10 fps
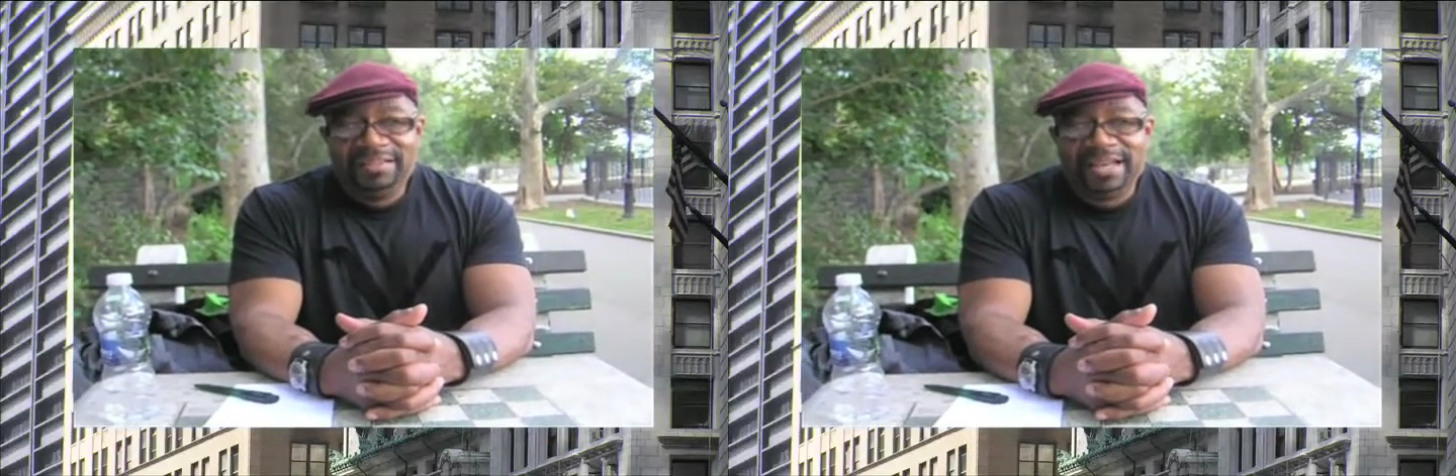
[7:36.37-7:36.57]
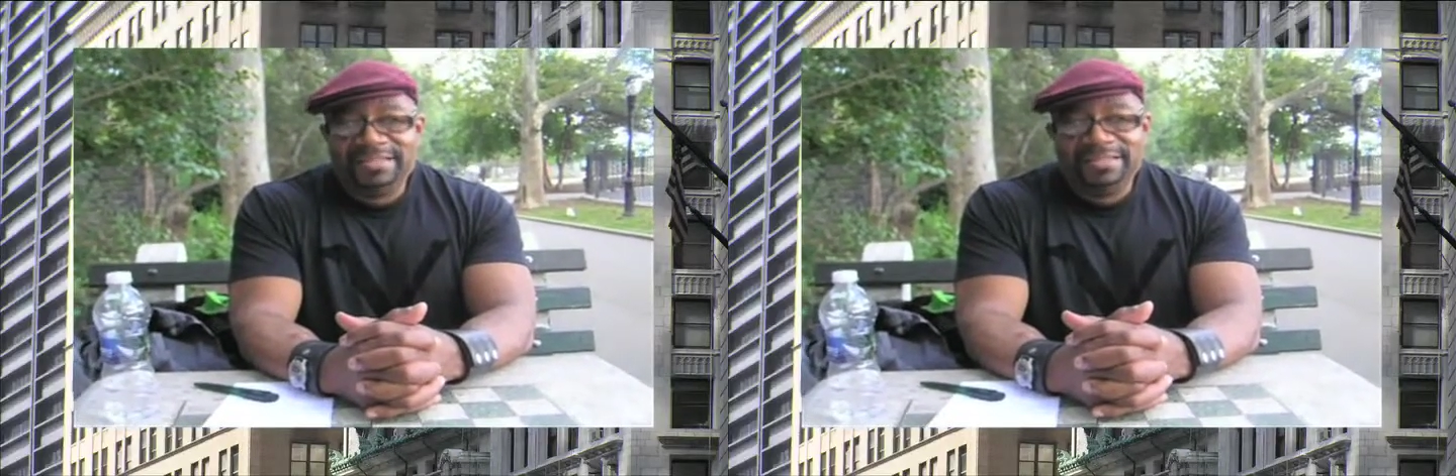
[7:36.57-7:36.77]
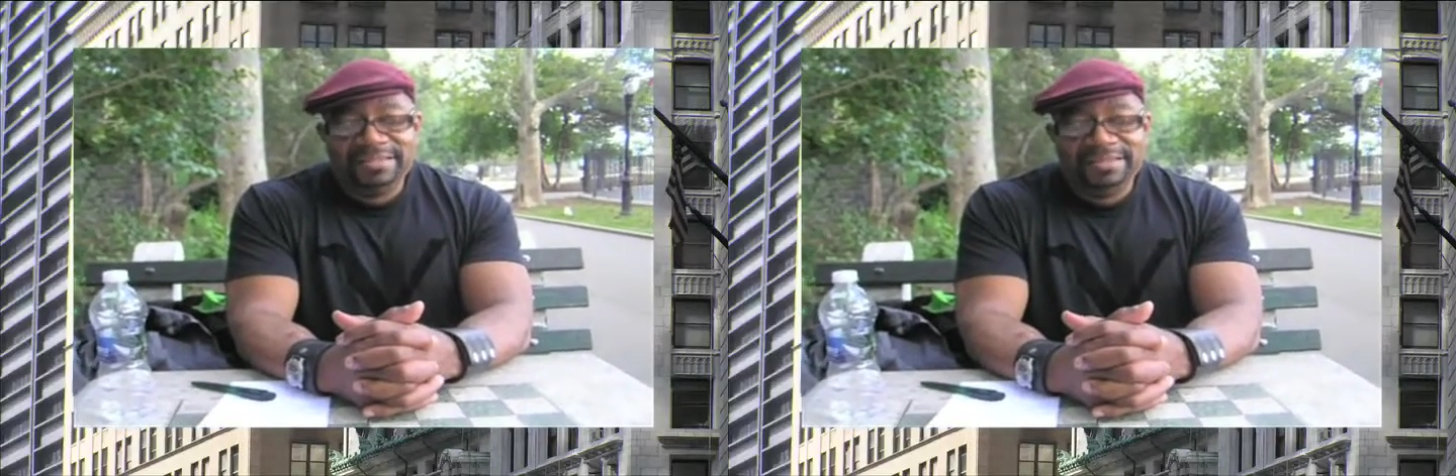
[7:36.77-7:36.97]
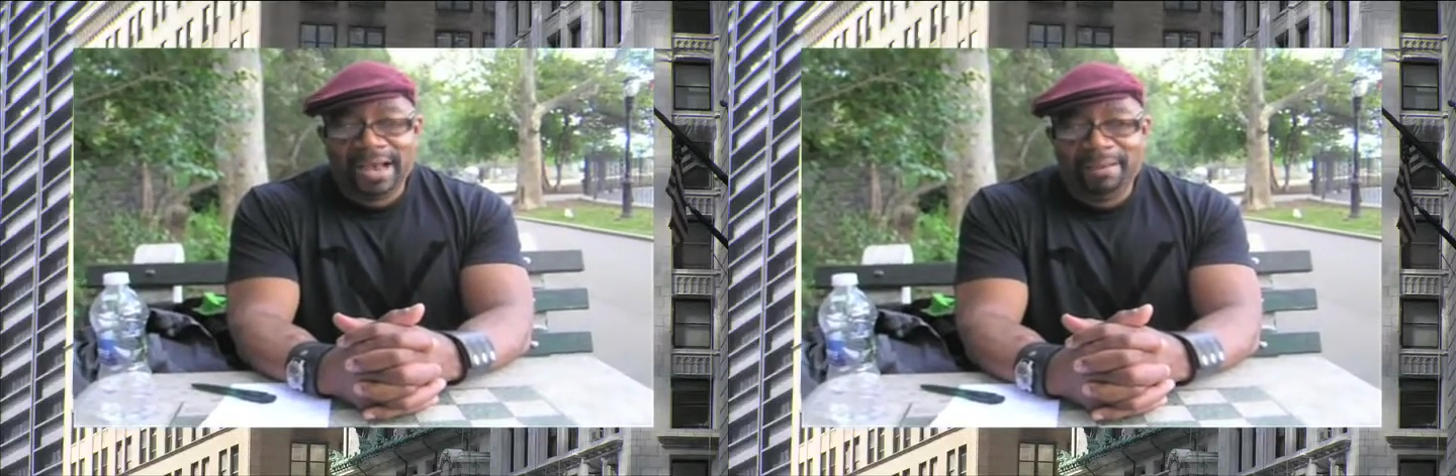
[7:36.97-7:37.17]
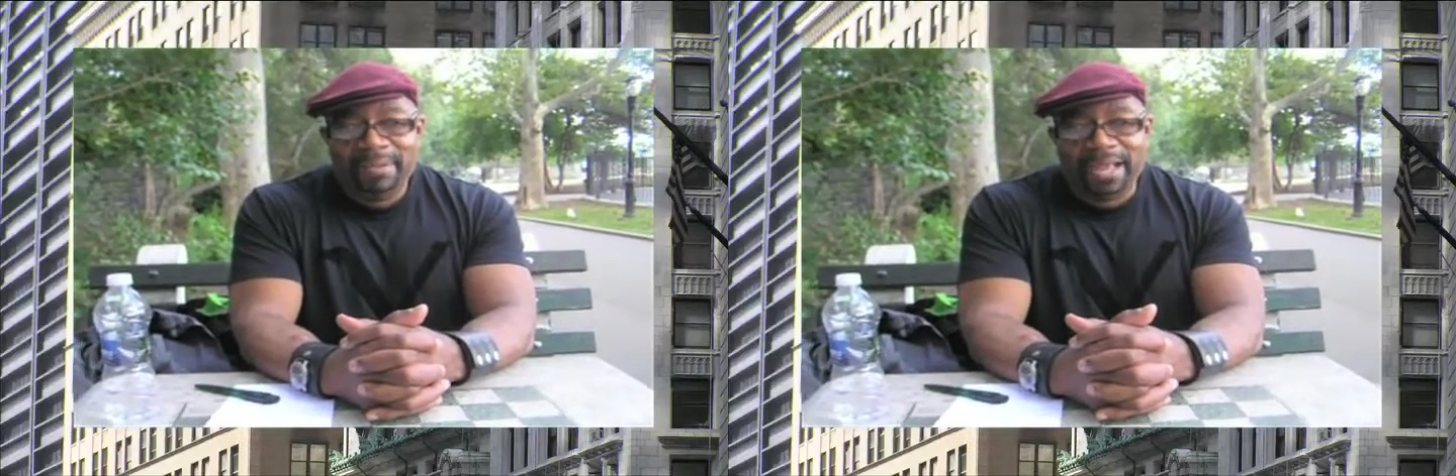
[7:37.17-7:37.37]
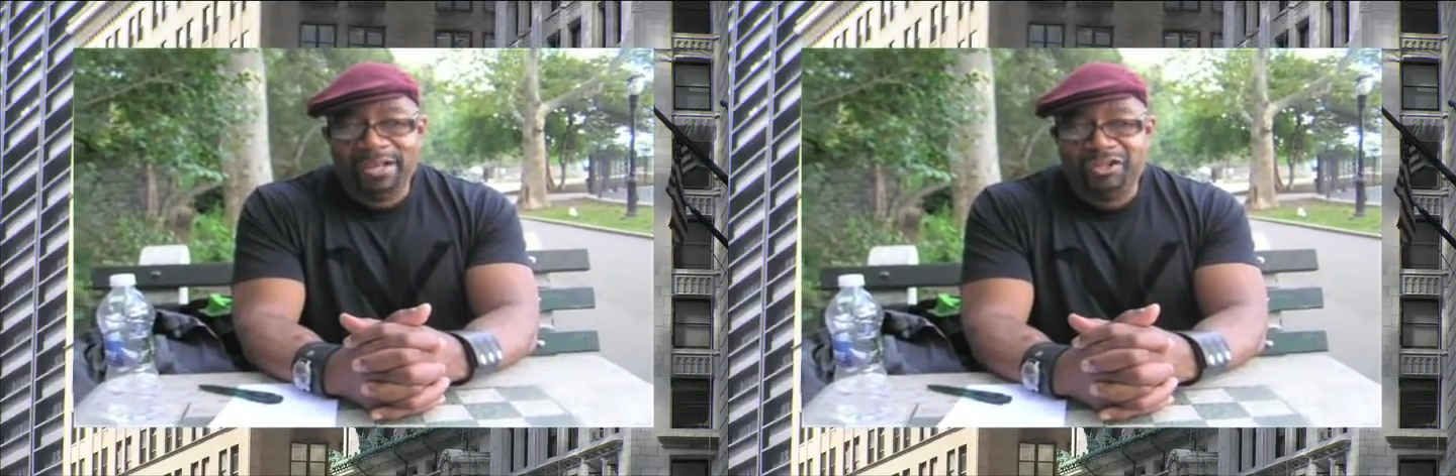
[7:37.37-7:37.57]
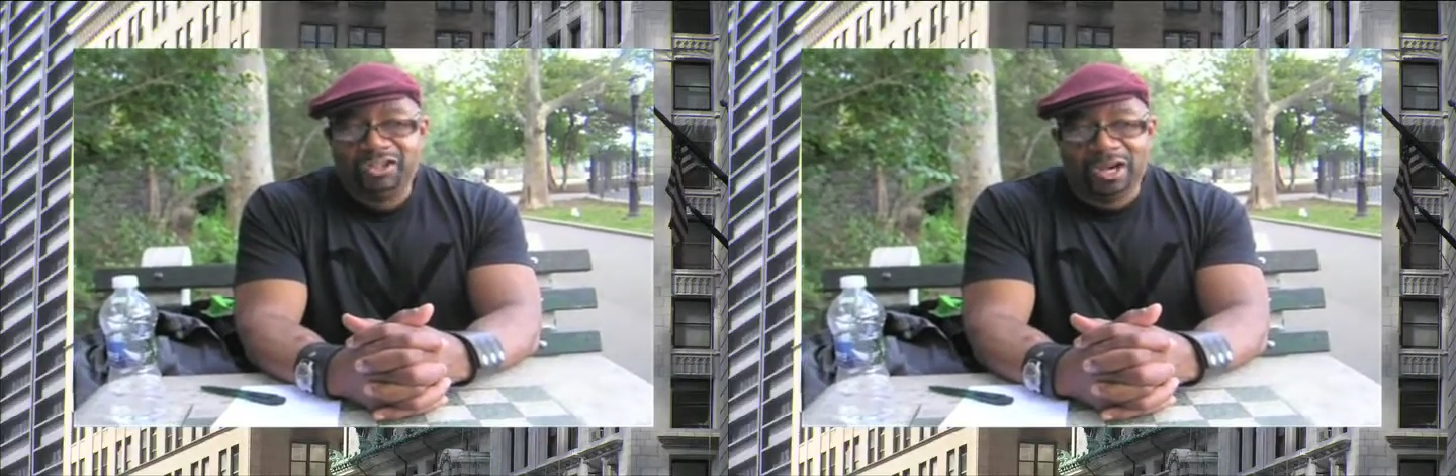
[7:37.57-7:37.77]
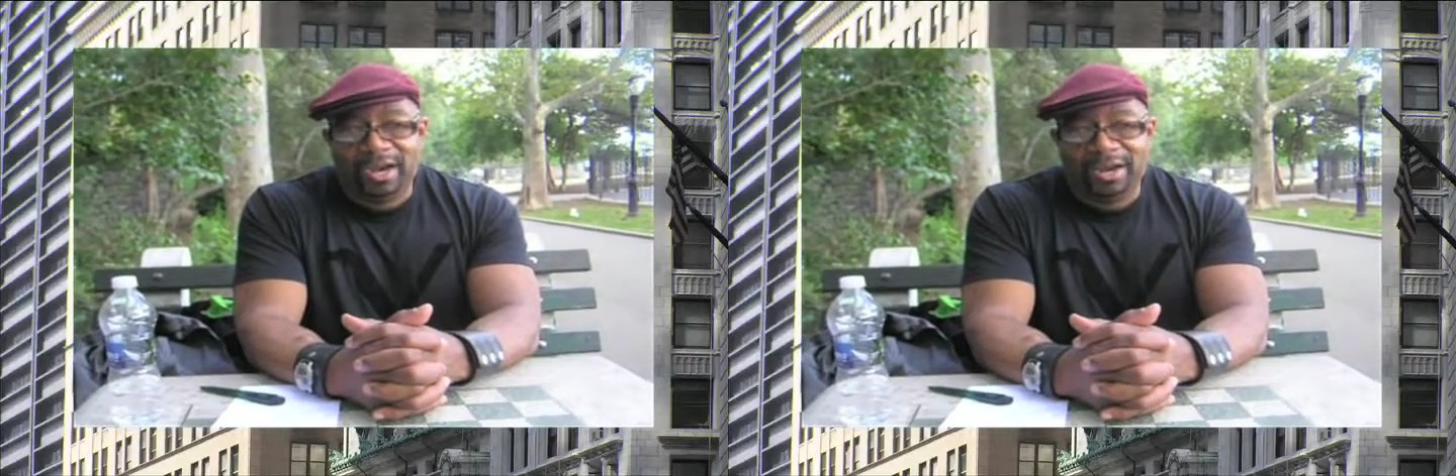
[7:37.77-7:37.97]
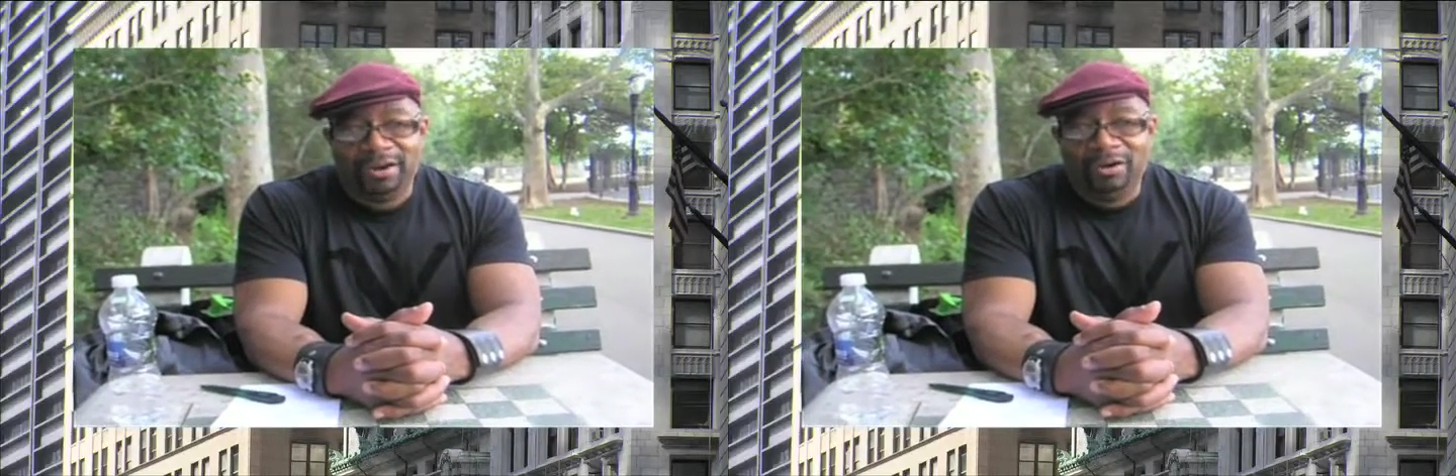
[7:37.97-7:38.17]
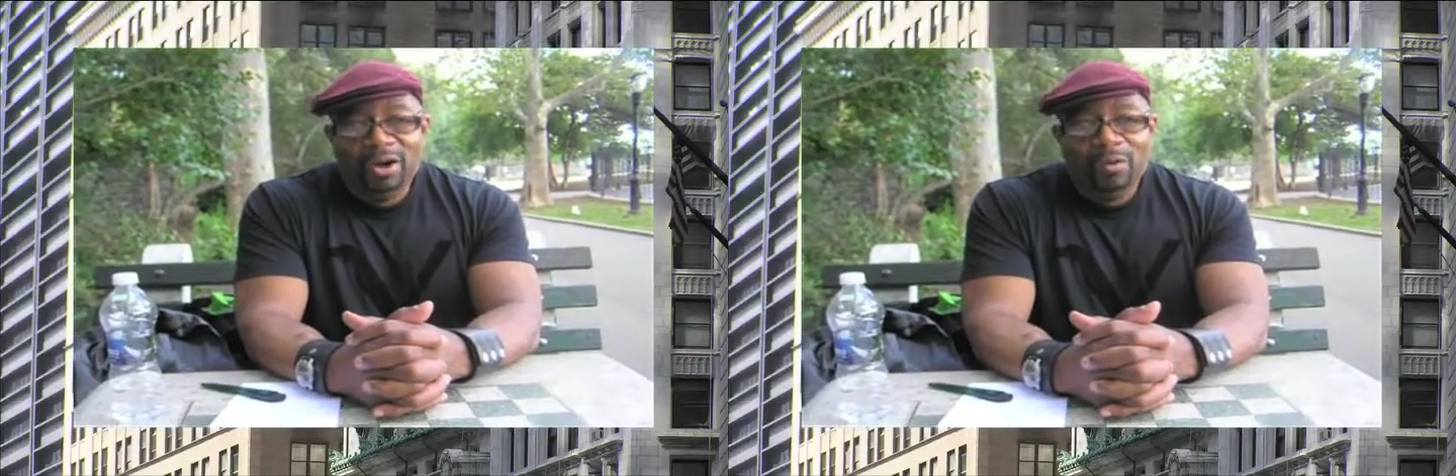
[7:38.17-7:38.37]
that's not made in China.